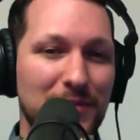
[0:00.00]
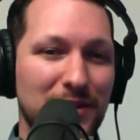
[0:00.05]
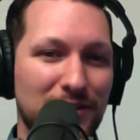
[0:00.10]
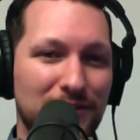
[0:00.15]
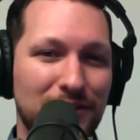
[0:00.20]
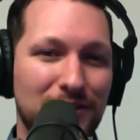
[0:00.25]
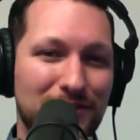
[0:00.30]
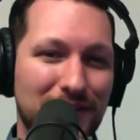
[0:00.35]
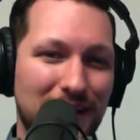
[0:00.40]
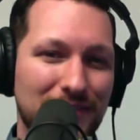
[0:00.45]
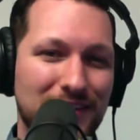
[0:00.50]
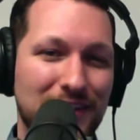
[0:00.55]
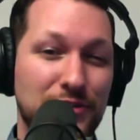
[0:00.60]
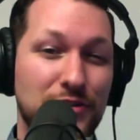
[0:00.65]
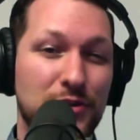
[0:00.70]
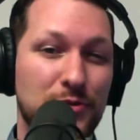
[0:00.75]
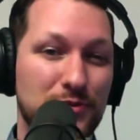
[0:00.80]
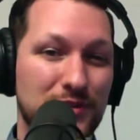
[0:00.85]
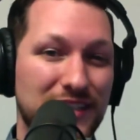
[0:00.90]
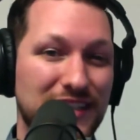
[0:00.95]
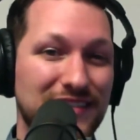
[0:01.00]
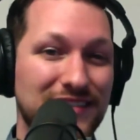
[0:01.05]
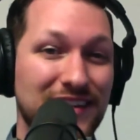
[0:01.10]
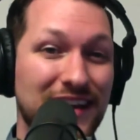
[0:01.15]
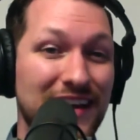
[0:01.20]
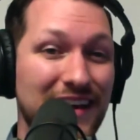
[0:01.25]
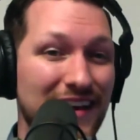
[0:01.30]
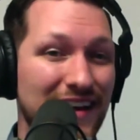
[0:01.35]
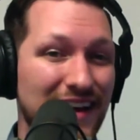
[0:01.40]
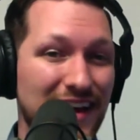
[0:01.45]
Laravel 5 is actually released,
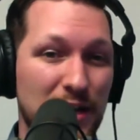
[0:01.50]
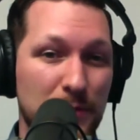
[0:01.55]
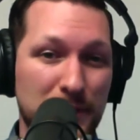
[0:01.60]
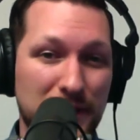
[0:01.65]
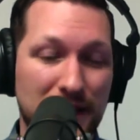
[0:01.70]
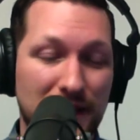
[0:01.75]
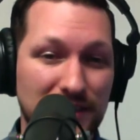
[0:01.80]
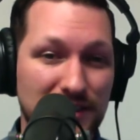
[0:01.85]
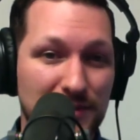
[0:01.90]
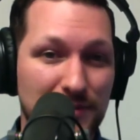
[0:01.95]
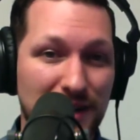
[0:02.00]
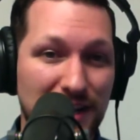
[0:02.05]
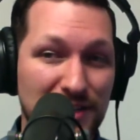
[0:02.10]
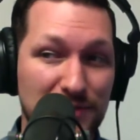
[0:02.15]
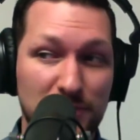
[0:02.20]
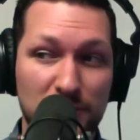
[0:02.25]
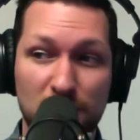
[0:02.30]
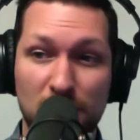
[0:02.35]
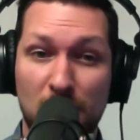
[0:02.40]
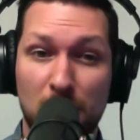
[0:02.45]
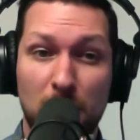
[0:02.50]
it'll be customizable.